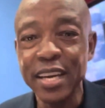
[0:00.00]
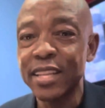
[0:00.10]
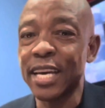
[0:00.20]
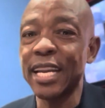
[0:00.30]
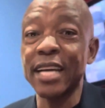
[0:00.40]

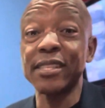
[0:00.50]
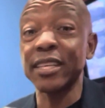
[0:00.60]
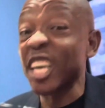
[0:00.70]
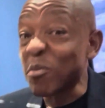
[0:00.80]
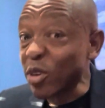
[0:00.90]
That asset
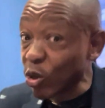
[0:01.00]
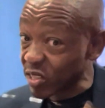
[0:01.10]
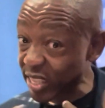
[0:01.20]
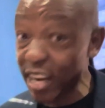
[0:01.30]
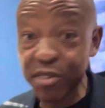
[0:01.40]
can be
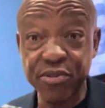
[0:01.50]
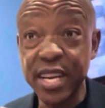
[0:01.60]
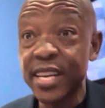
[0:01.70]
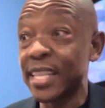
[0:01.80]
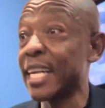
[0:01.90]
yourself.
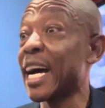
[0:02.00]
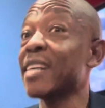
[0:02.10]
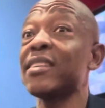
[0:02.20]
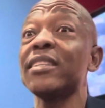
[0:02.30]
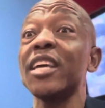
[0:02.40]
That
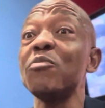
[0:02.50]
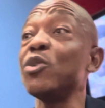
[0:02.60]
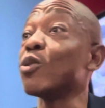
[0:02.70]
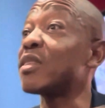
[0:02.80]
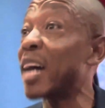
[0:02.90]
asset can be
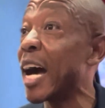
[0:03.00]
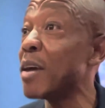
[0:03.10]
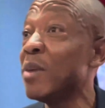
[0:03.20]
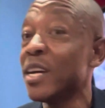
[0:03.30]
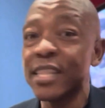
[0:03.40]
your time.